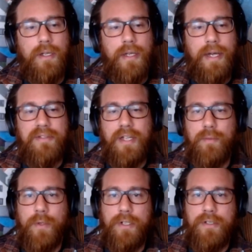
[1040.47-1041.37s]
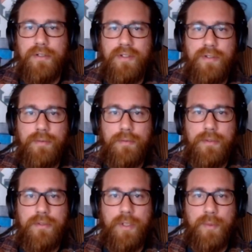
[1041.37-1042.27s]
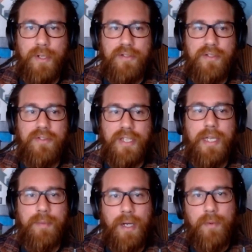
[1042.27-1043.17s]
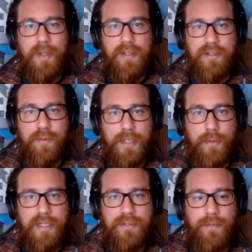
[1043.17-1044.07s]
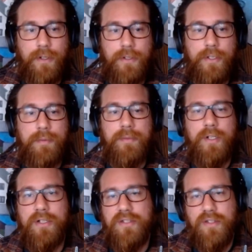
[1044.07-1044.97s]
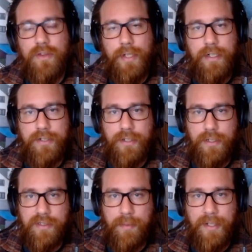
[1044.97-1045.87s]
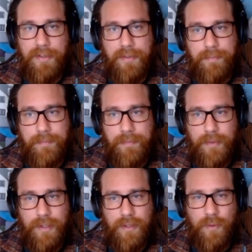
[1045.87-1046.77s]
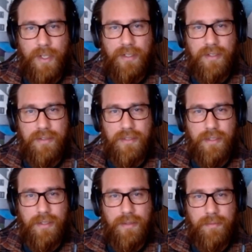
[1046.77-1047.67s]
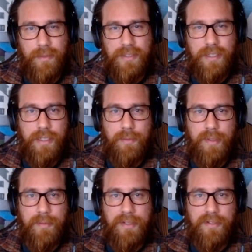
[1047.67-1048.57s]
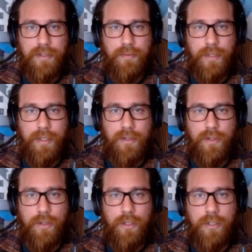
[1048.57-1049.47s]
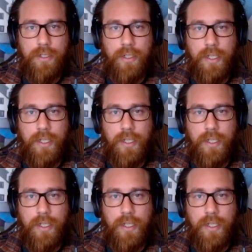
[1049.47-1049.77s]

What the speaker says: Our 10 workers to keep up with this request volume costs $300 a month. The workers are mostly implemented with awk,